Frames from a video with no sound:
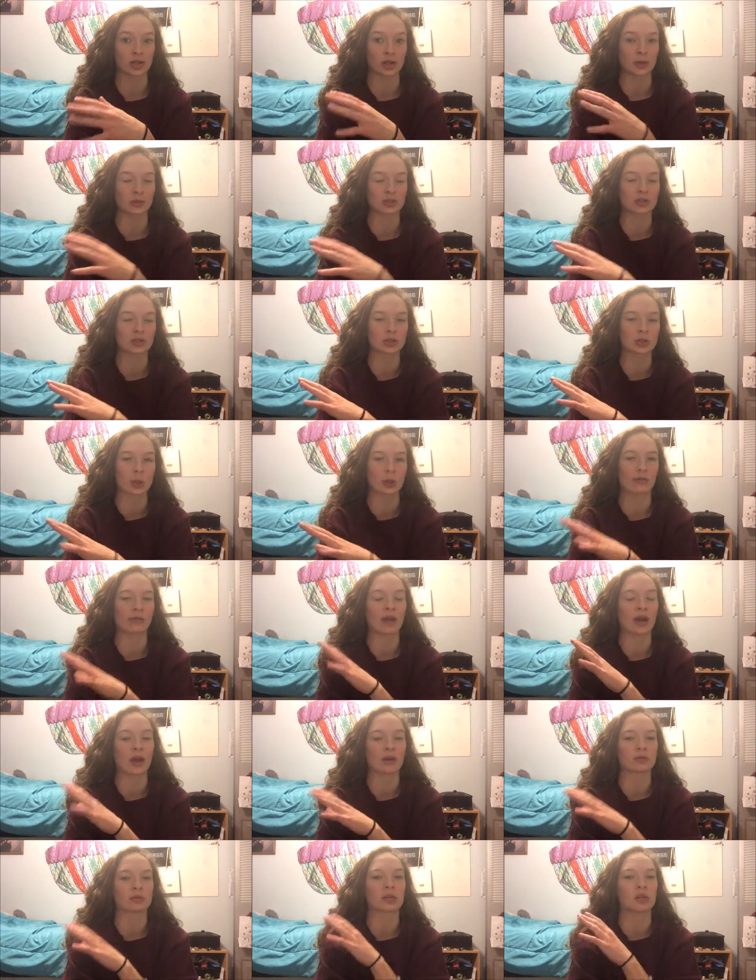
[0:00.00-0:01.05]
Like, I wasn't so
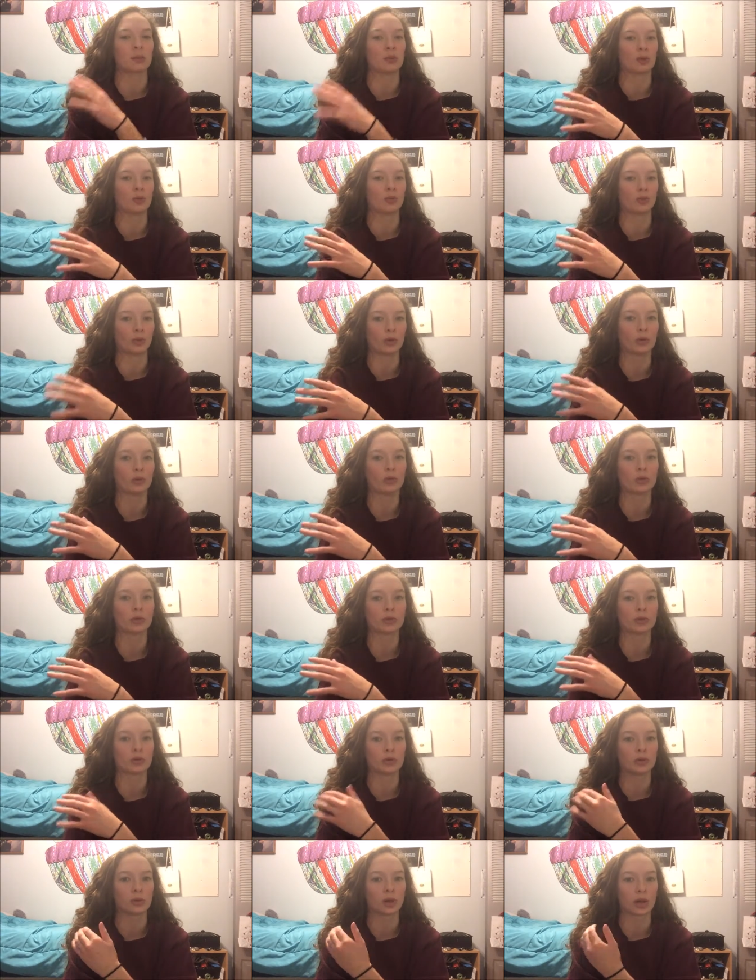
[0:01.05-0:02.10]
irate, I was gonna be rude
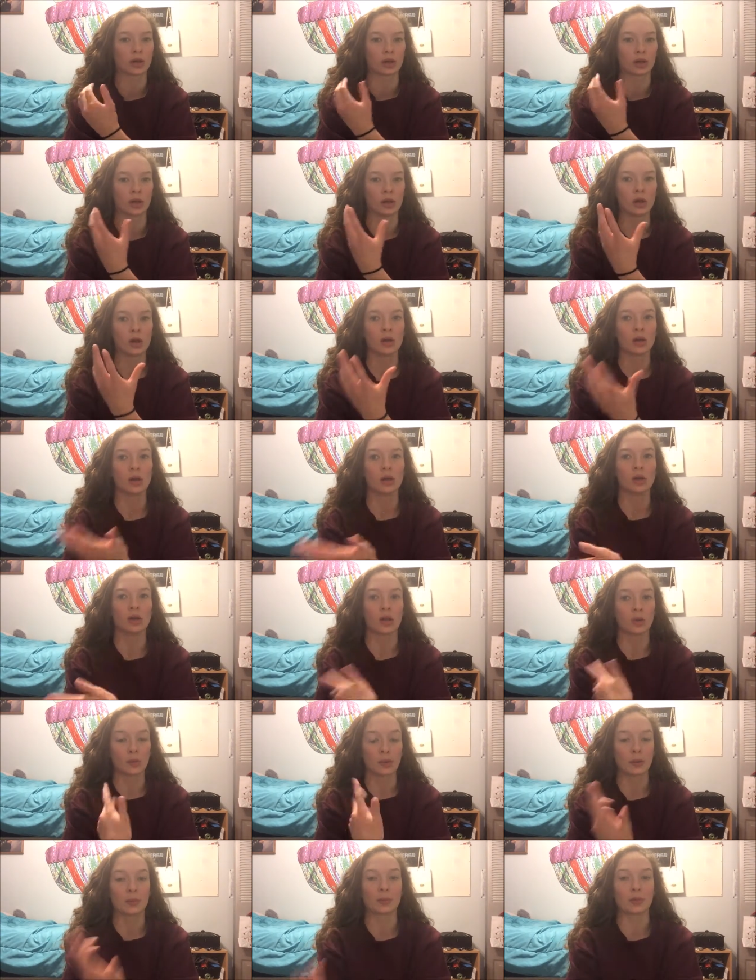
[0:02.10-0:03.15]
to, like,
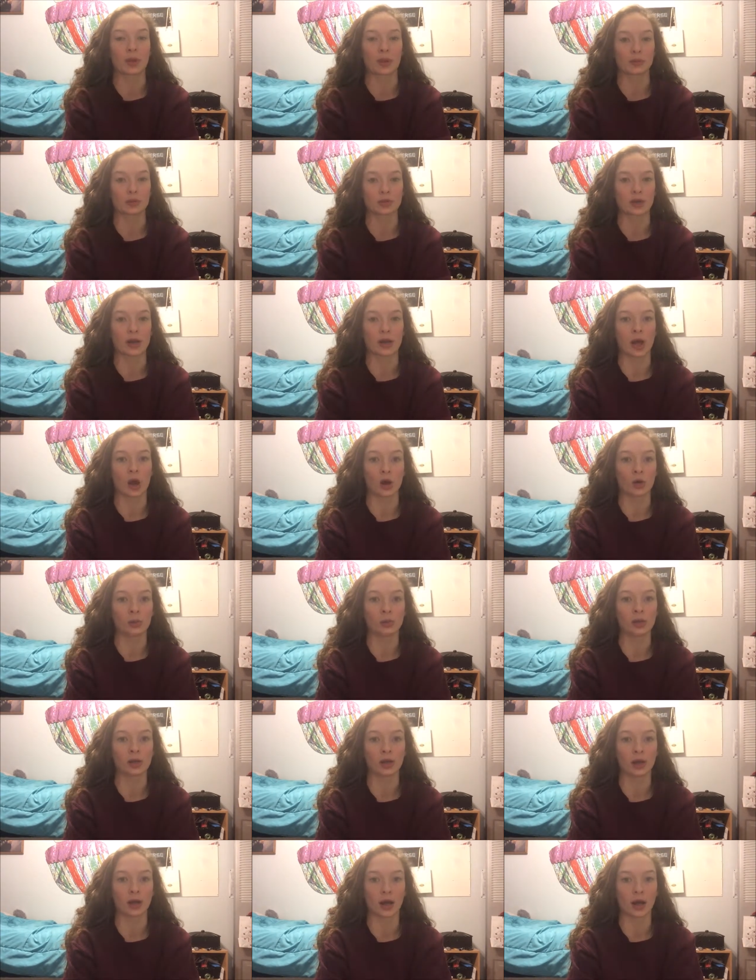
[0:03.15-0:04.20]
the people that were trying to help
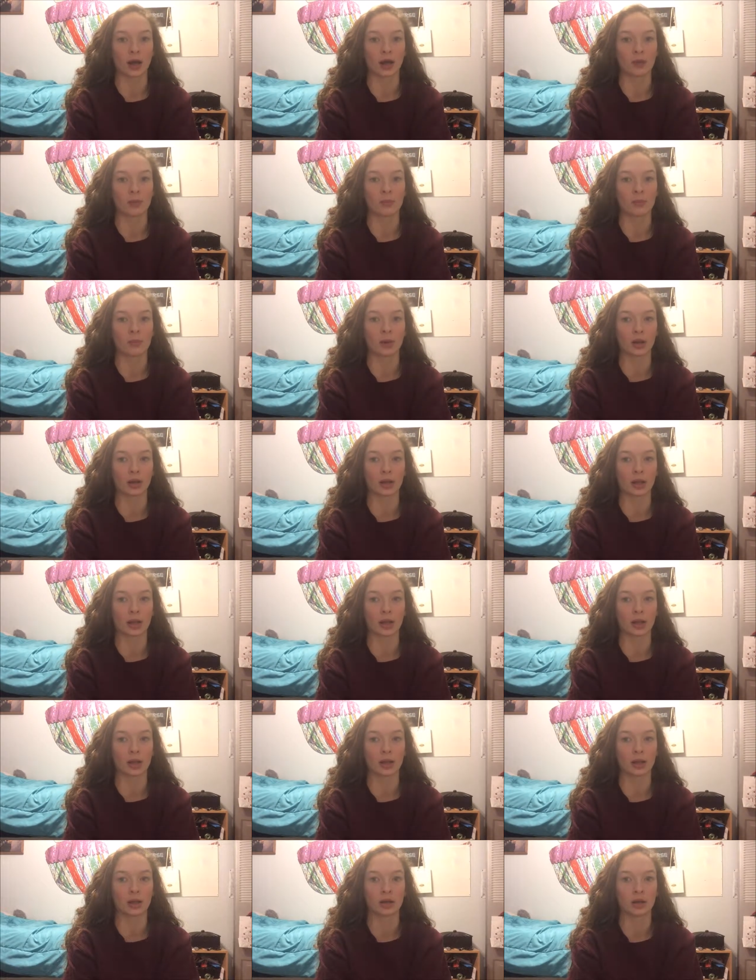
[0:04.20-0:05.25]
me, but,
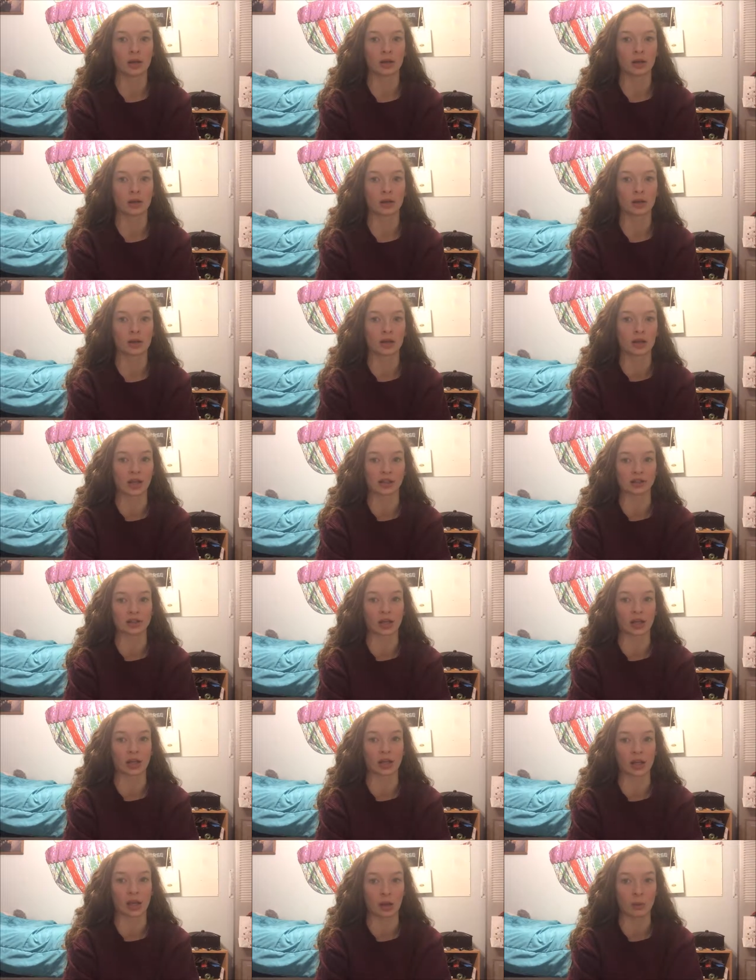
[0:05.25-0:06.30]
like, because that's
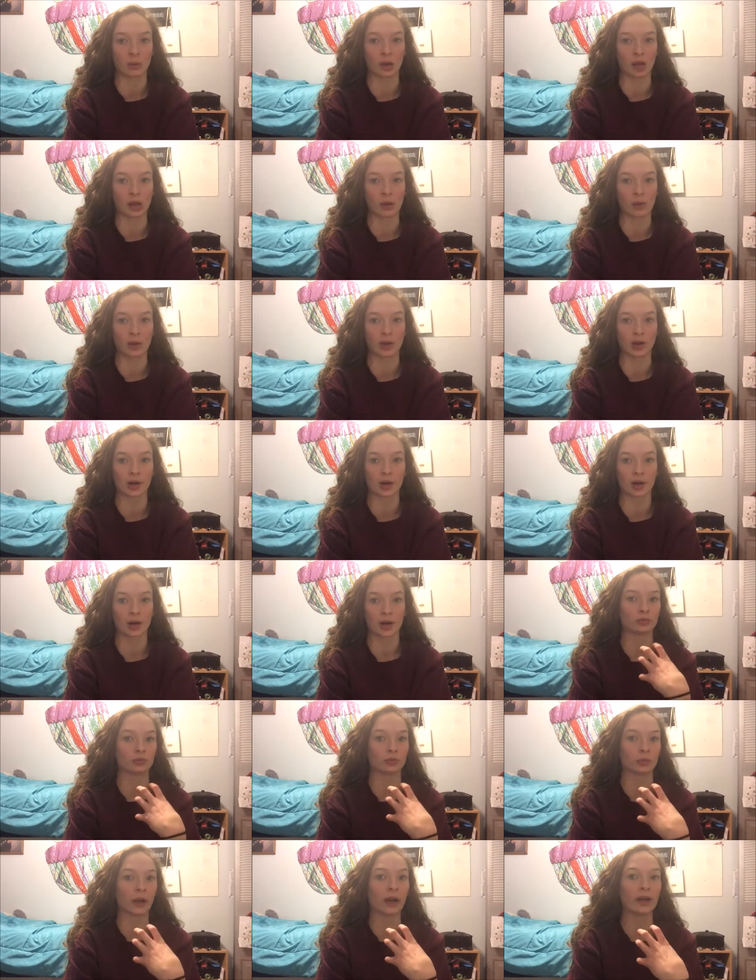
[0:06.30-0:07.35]
not going to get me anywhere.
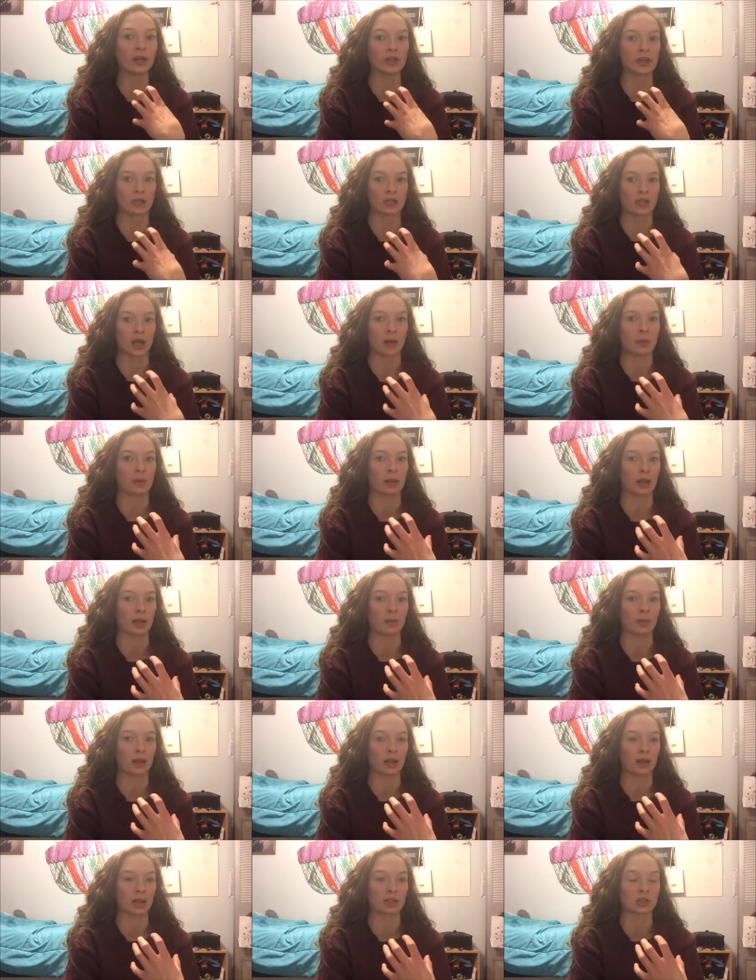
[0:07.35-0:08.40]
Rage inside because I'm
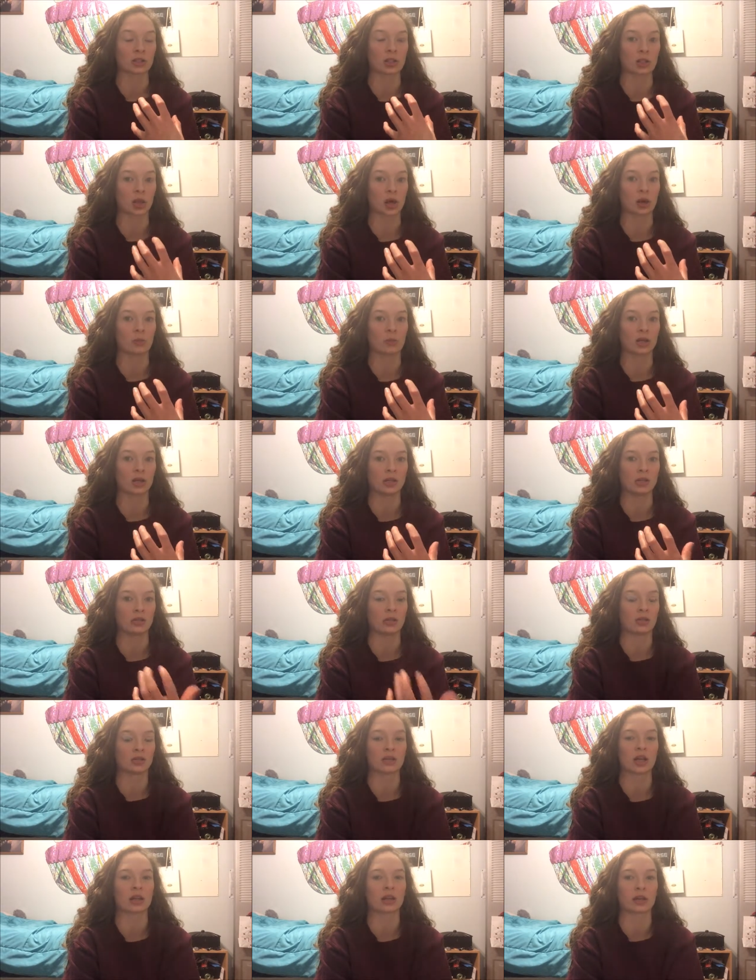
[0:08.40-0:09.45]
like, that's a lot of money. Too.
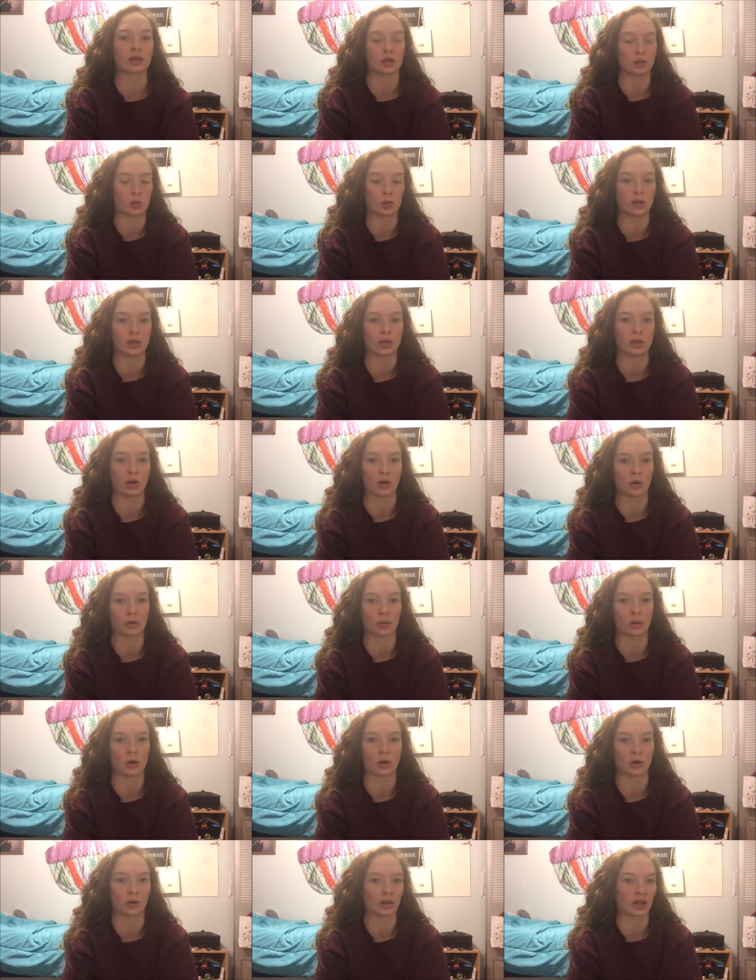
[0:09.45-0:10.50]
It's not like $20
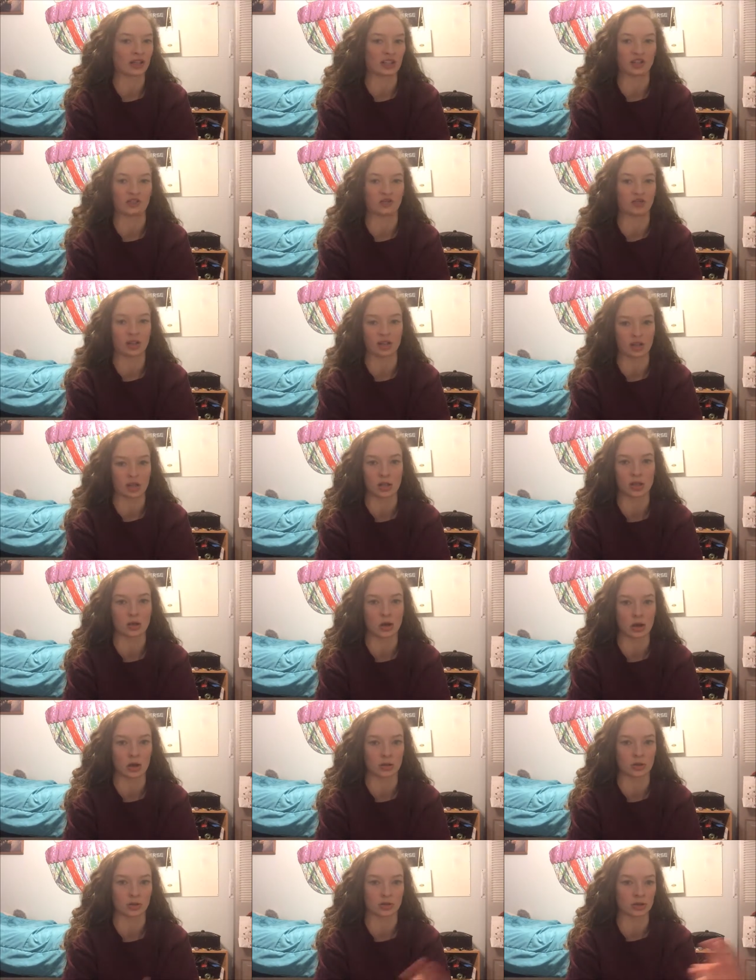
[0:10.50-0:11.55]
bill or like
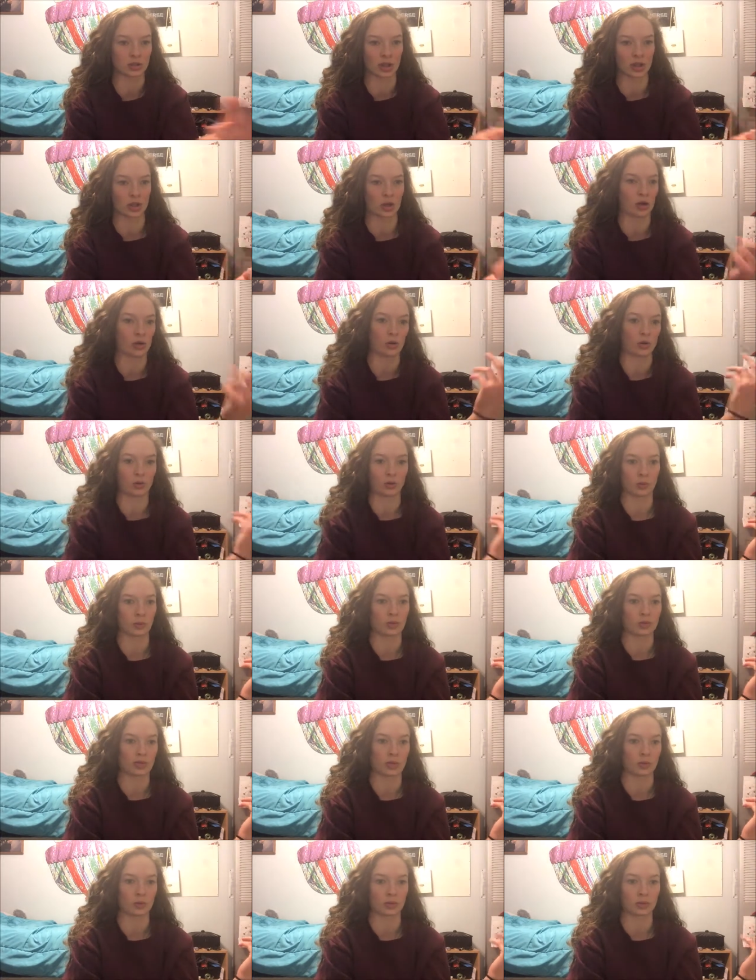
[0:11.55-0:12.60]
$10, like, oh, the
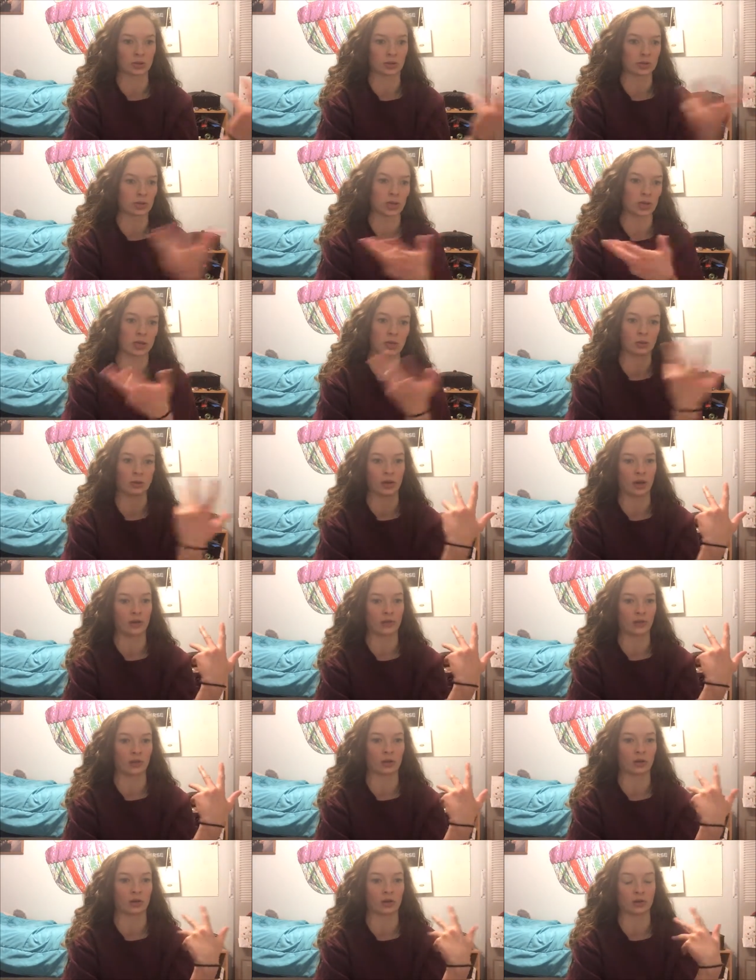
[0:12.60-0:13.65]
worst, that worst, like,
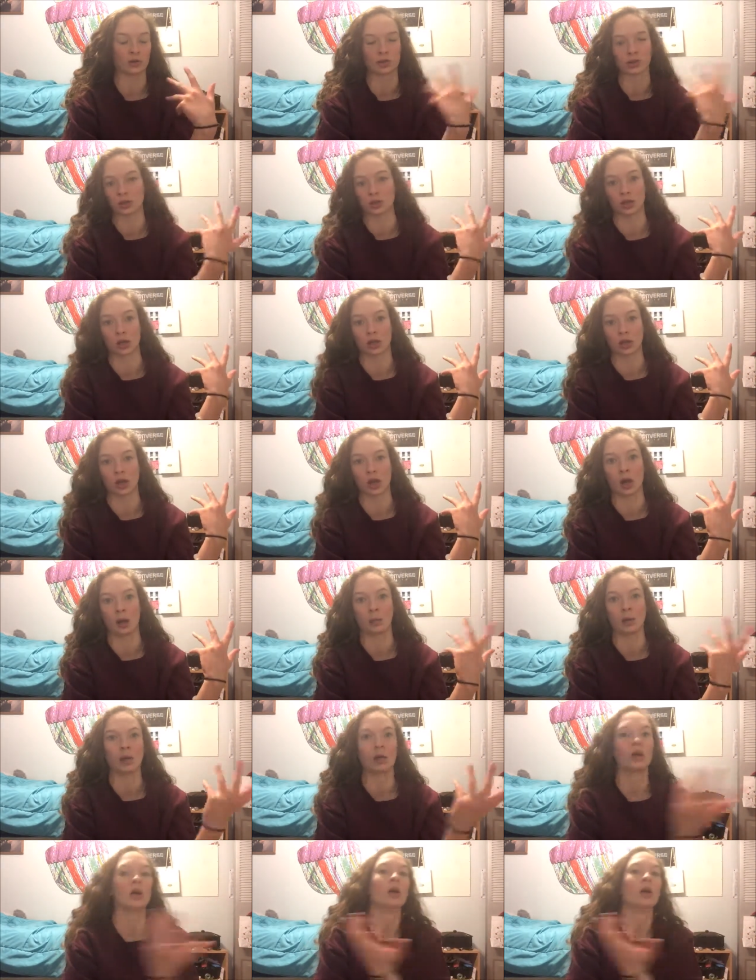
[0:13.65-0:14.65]
whatever, just suck it up.